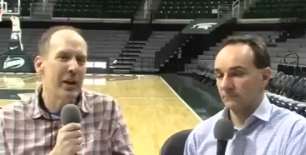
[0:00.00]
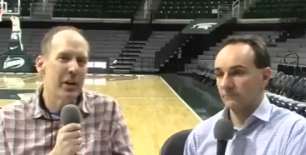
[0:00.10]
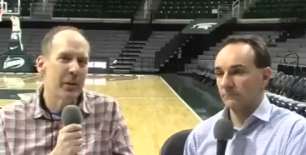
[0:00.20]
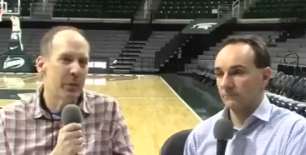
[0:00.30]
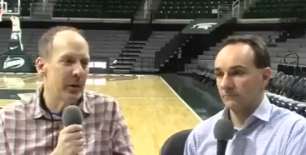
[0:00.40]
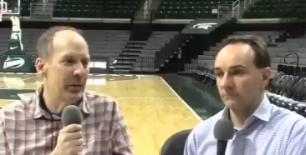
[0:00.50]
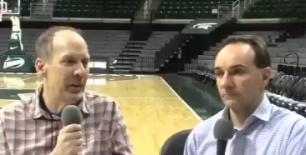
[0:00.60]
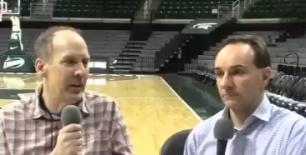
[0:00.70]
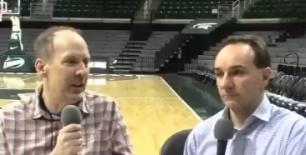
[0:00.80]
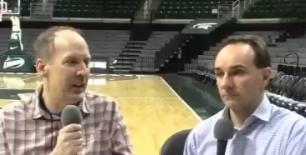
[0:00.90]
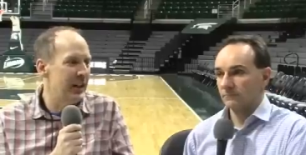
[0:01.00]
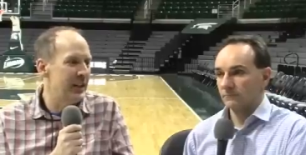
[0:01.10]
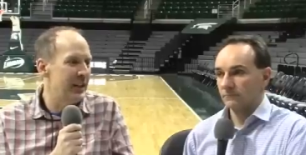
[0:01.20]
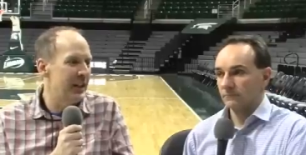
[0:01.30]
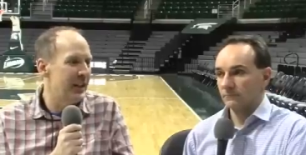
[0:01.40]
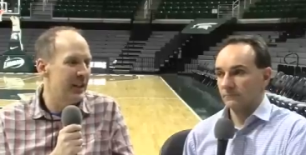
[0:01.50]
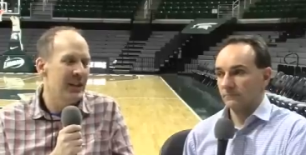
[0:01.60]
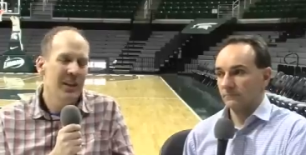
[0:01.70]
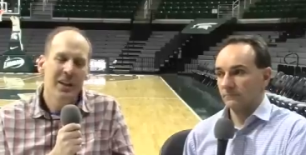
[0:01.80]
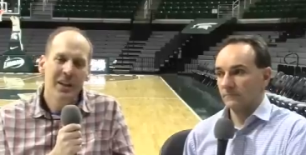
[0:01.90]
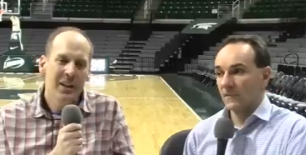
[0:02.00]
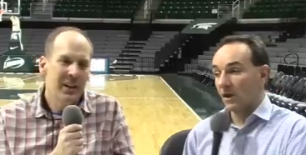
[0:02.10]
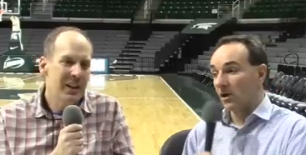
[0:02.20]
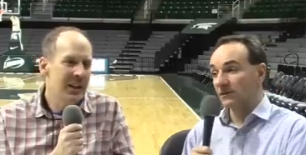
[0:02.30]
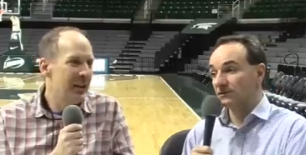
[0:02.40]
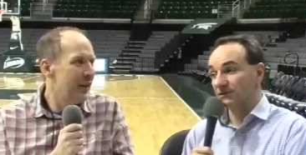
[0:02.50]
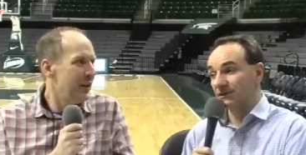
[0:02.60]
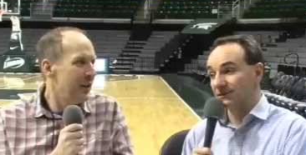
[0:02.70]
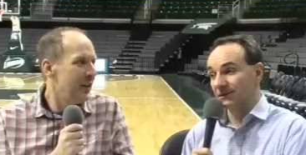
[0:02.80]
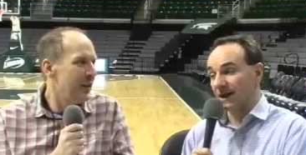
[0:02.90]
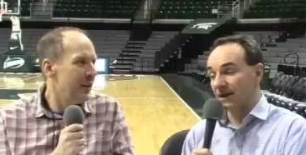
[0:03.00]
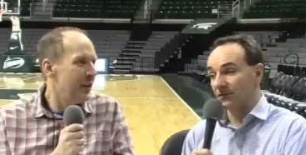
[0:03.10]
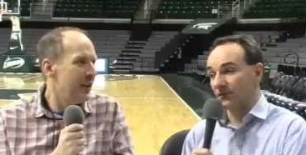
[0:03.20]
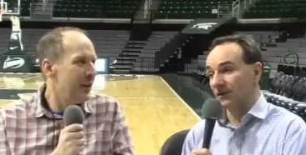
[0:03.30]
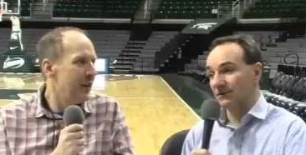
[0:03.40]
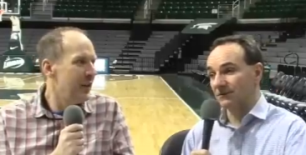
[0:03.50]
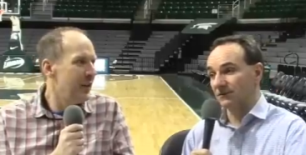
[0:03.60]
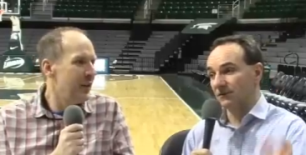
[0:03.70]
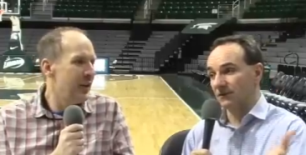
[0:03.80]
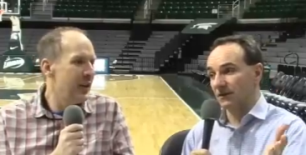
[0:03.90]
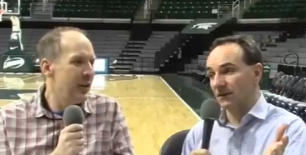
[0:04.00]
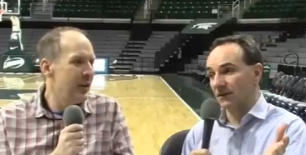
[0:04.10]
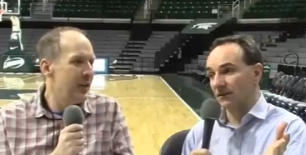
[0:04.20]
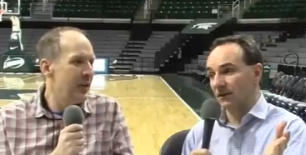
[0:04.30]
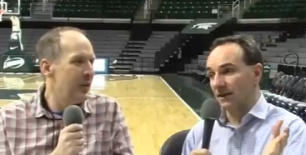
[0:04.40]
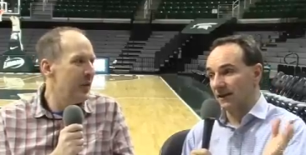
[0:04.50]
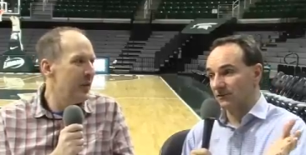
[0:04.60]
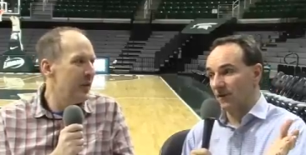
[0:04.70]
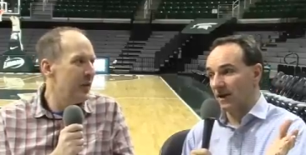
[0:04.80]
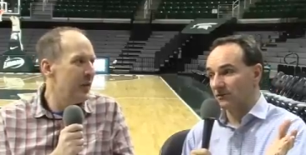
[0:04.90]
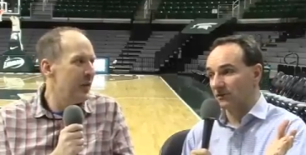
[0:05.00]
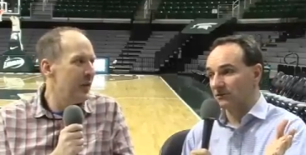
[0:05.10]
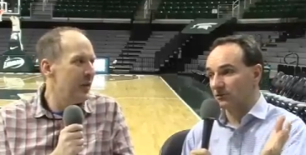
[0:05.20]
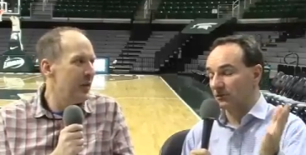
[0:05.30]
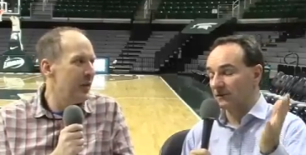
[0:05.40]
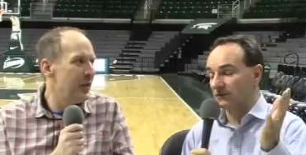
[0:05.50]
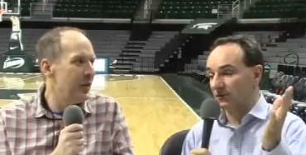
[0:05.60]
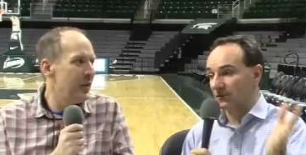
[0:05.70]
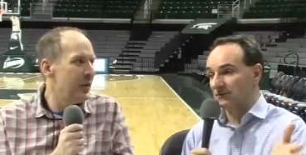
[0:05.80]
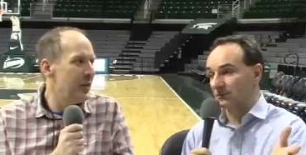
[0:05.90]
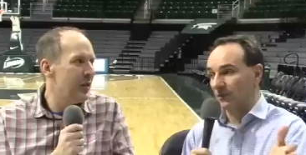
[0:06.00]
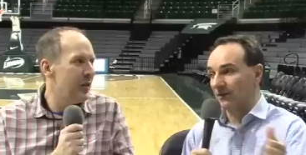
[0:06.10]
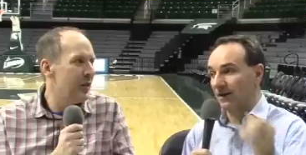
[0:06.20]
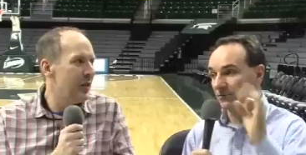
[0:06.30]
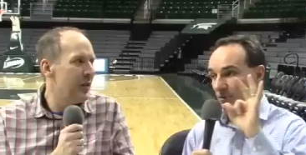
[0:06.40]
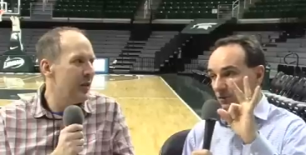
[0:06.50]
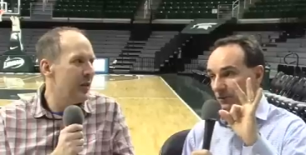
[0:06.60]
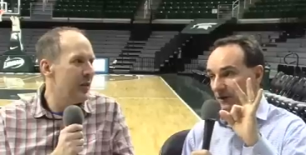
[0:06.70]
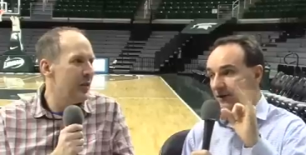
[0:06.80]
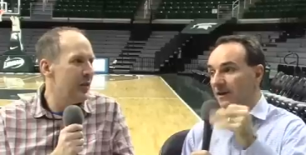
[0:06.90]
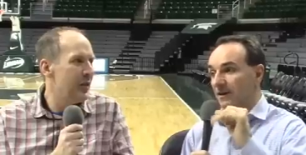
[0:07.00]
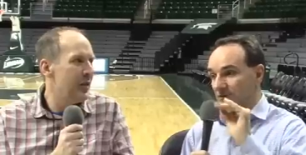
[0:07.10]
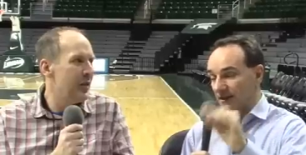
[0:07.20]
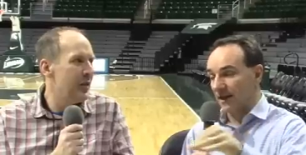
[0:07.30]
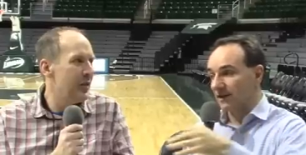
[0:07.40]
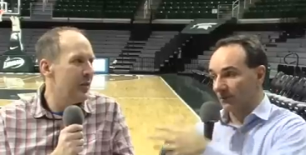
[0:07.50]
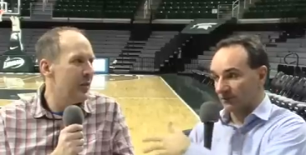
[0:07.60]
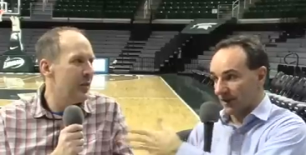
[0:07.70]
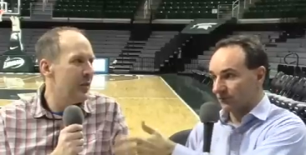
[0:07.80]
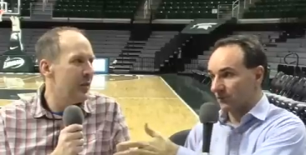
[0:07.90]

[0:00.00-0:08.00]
Speaker 1: out on the perimeter, and uh,
Speaker 2: and Hall is still kind of a. Uh, an X factor as a, as a defensive player at the three today, a couple times with